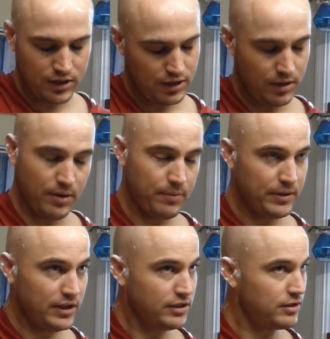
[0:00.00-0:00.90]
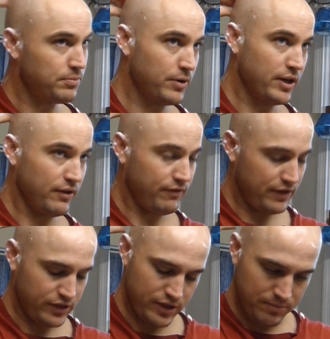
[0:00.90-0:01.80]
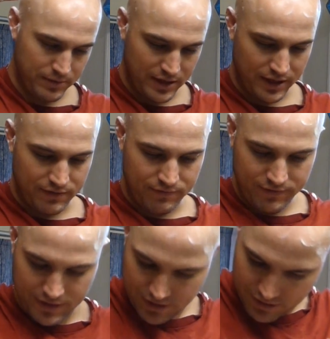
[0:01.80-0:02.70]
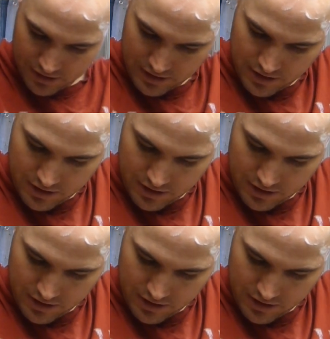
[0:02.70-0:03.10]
I mean, this is pretty efficient, but I can feel